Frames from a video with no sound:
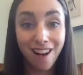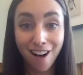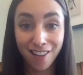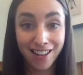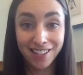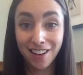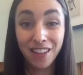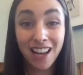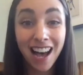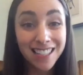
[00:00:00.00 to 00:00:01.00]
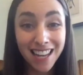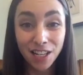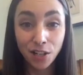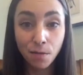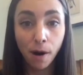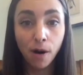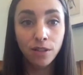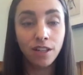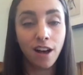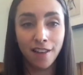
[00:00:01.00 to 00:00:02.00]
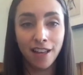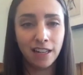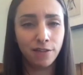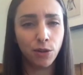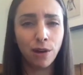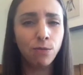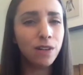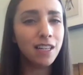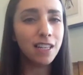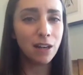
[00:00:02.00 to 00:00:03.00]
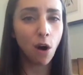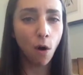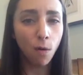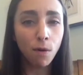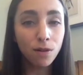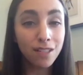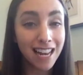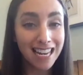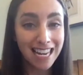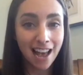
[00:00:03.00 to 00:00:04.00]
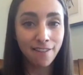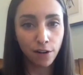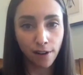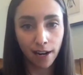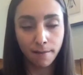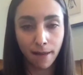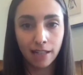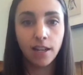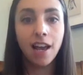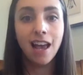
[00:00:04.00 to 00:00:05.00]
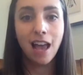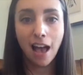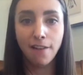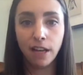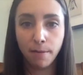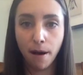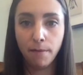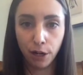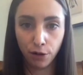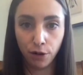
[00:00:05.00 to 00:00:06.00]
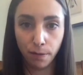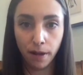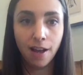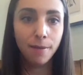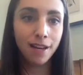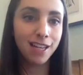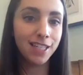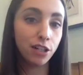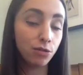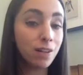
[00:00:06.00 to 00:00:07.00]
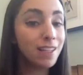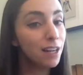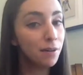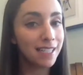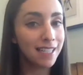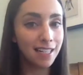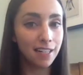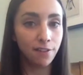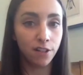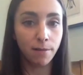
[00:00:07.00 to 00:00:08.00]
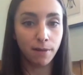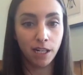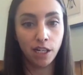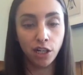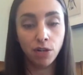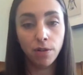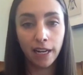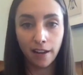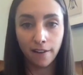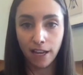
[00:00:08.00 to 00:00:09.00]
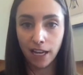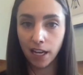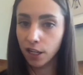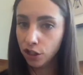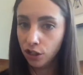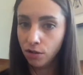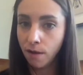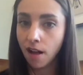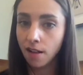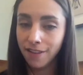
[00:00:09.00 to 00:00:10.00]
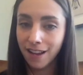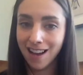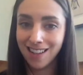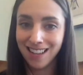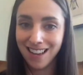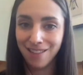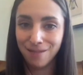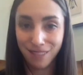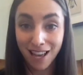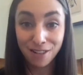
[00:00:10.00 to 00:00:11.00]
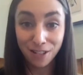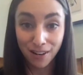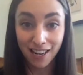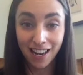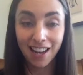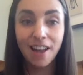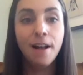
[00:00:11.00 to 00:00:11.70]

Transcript: all that stuff, the content you post, all that stuff. So I really almost never recommend having a public group because there's really no incentive for somebody to join if they can consume all of the content without joining.